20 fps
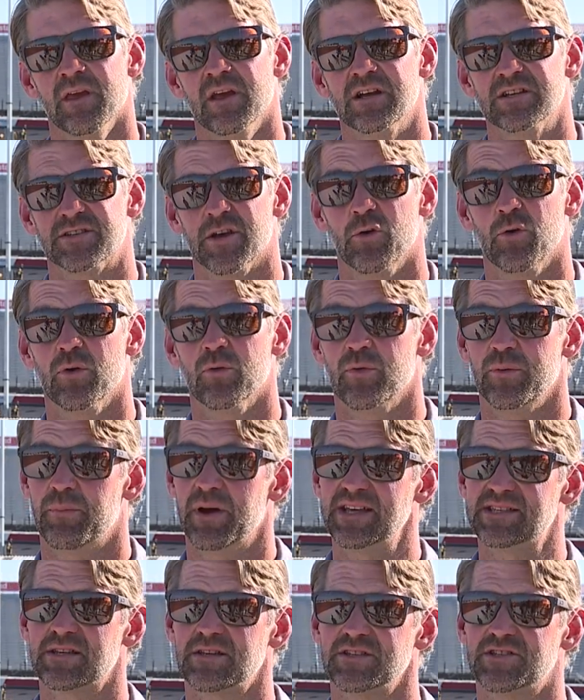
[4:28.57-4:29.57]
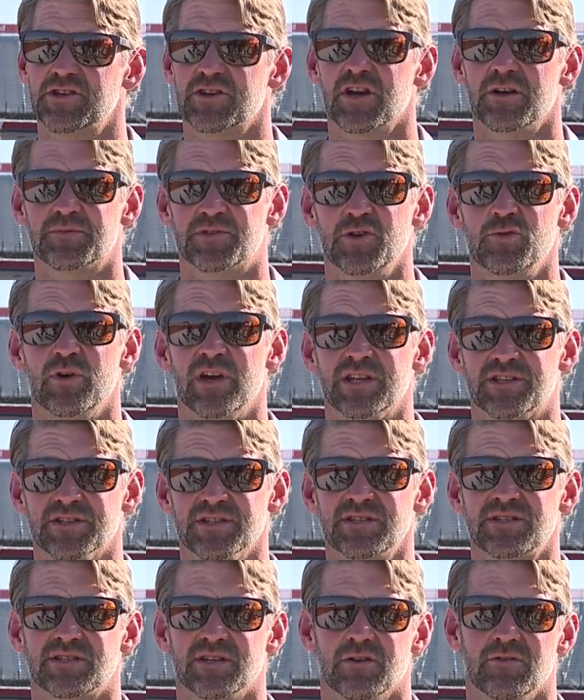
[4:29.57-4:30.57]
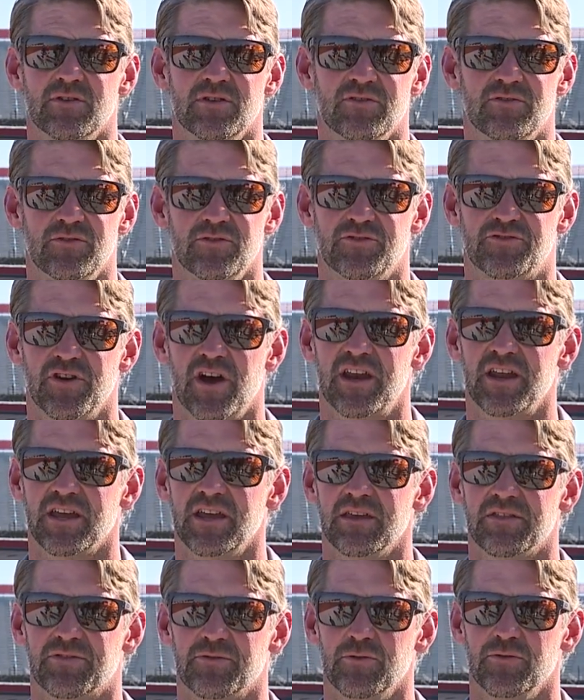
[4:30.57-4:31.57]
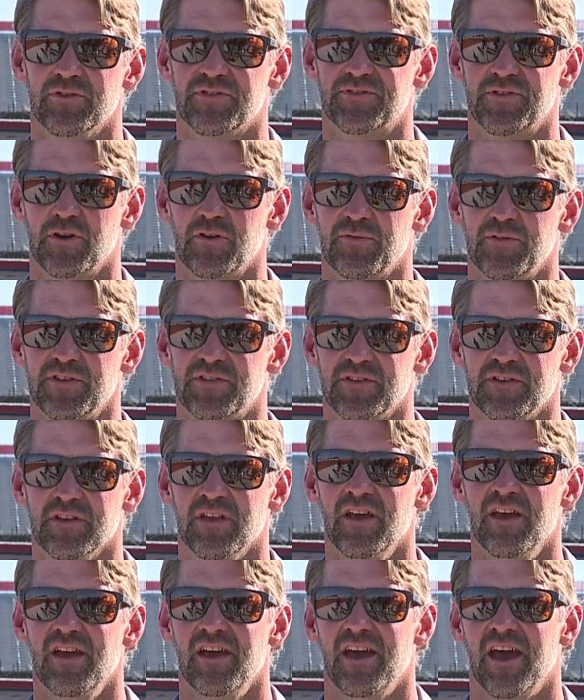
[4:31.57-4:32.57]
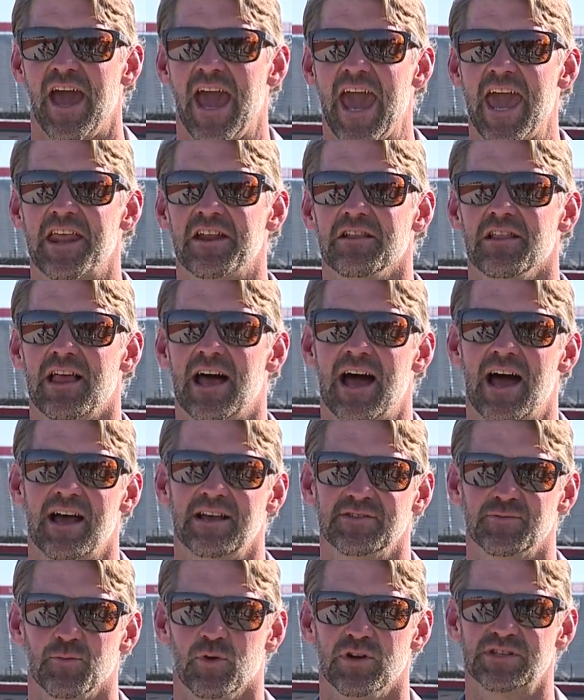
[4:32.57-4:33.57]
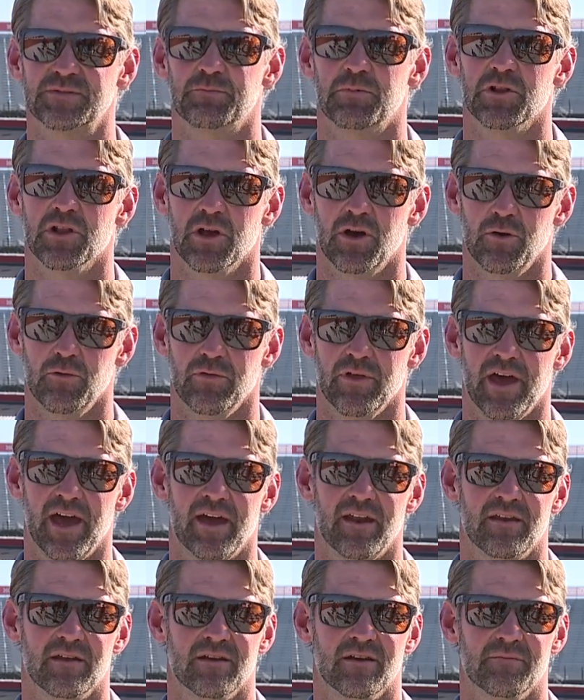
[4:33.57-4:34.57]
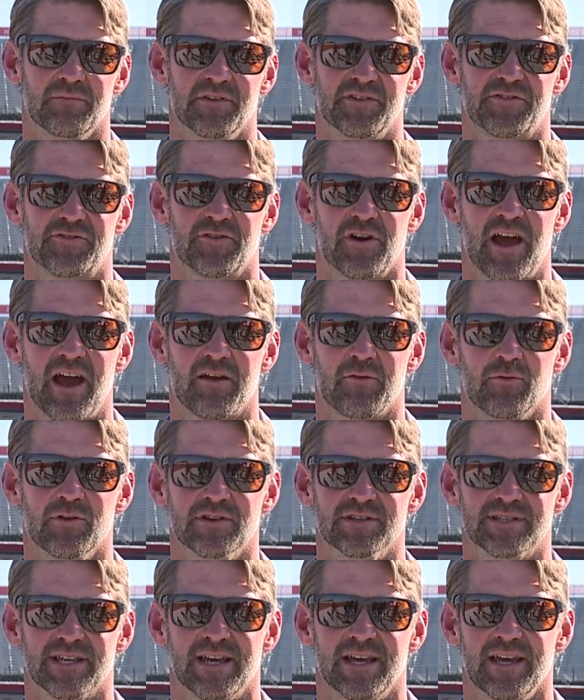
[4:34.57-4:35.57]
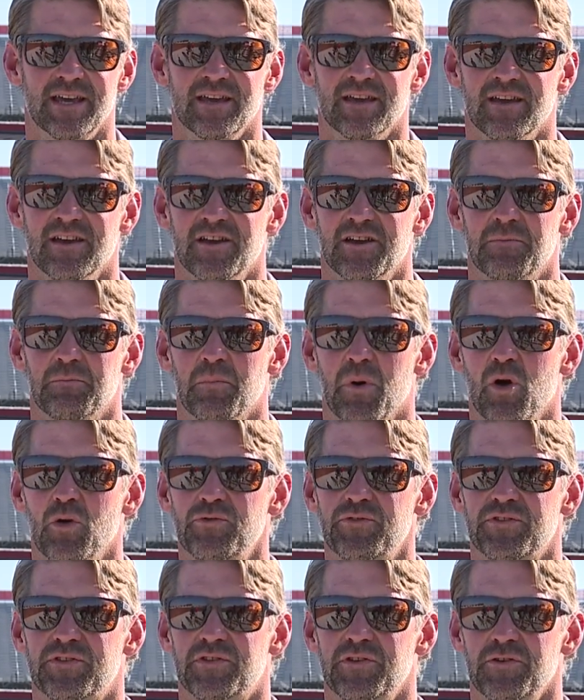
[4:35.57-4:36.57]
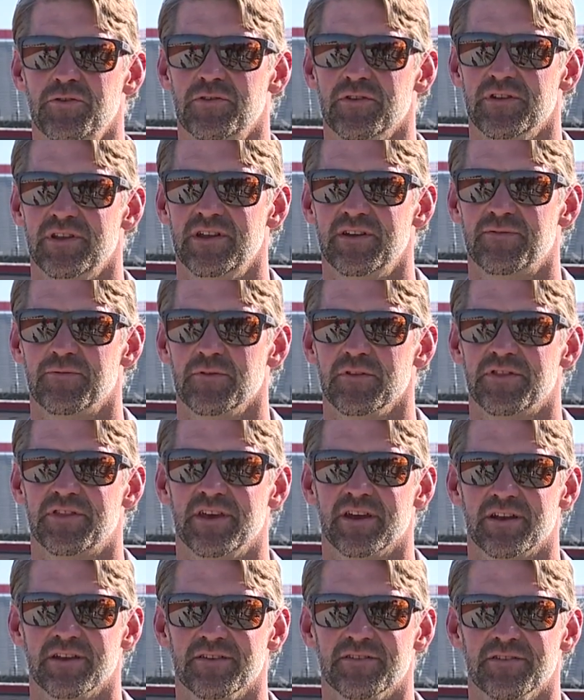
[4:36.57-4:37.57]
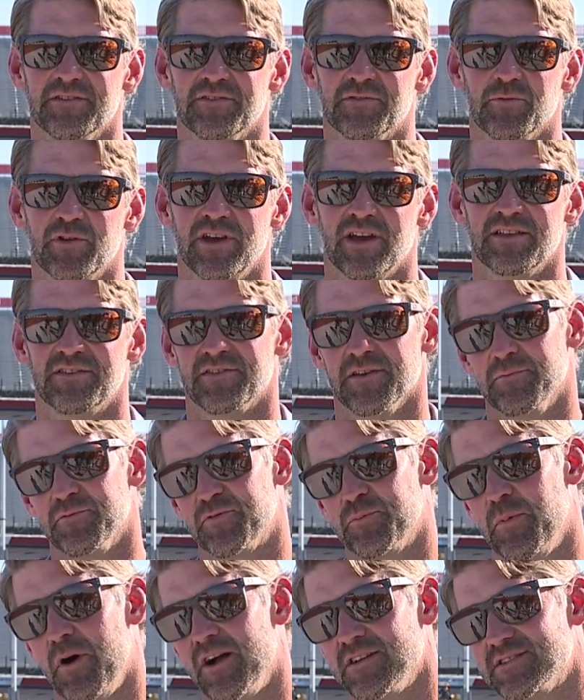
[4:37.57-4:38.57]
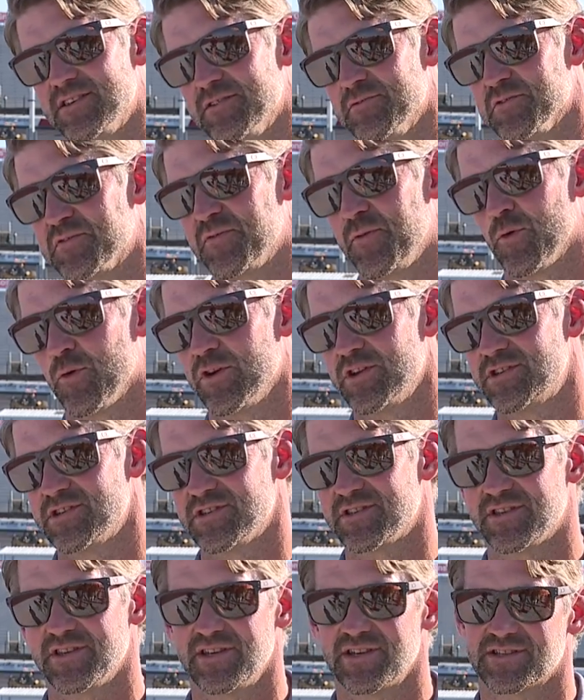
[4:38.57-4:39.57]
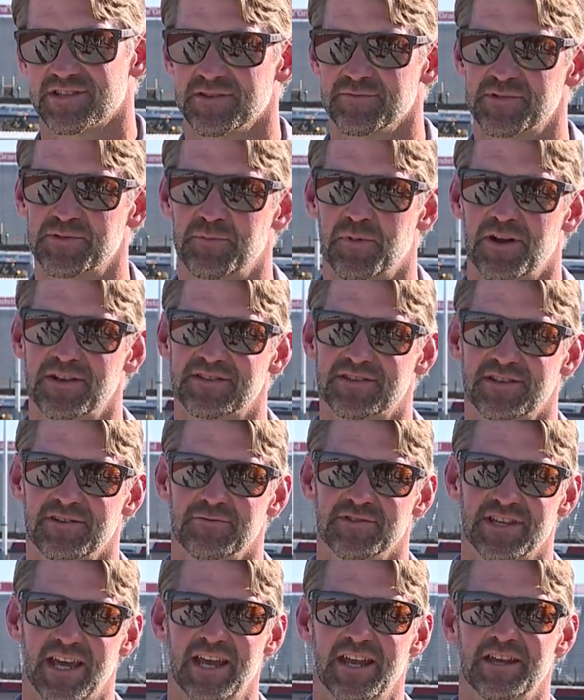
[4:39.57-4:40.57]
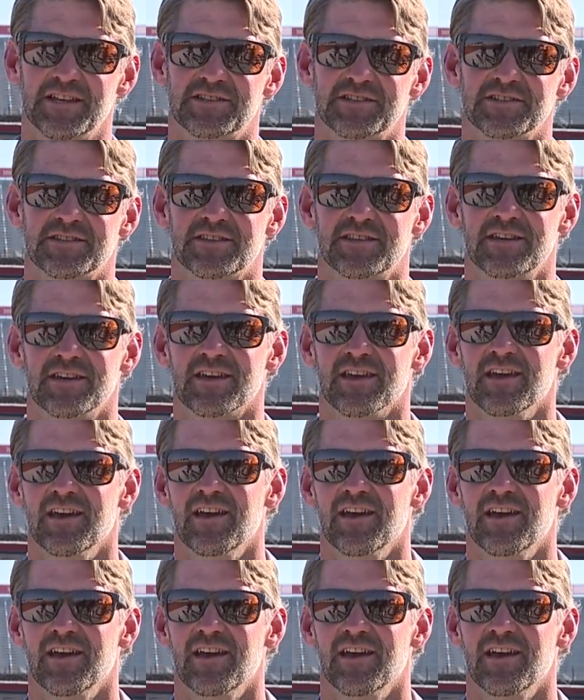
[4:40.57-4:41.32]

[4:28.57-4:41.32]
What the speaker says: So we basically took up 2 inches. So you try to get through the surface and analyze what's below that. This track was a multitude of different thicknesses. We had some spots that it was 4 inches thick, some spots that it was 8 inches thick.